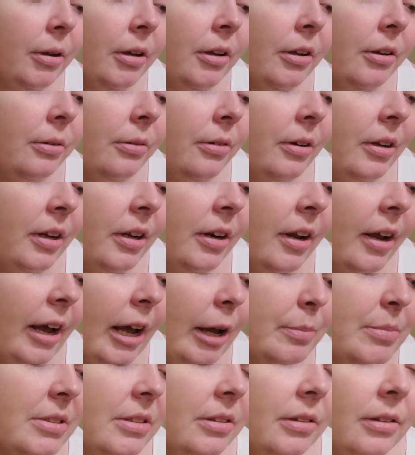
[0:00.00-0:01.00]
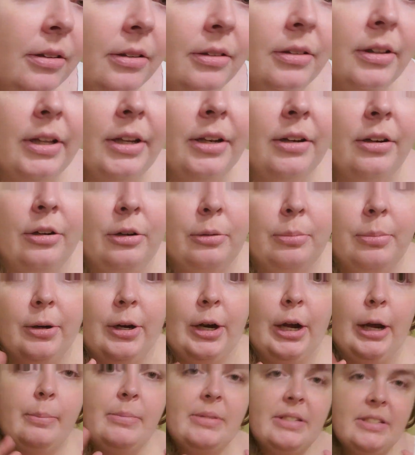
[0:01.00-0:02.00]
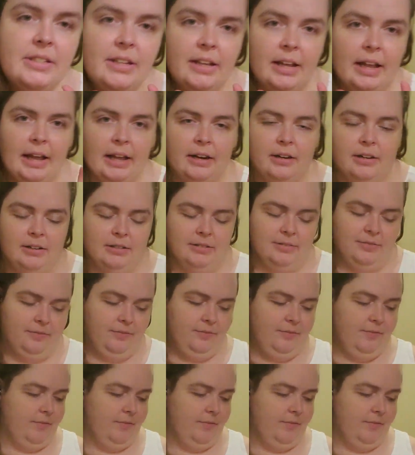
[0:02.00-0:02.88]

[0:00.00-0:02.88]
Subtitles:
You need absolutely no props at all.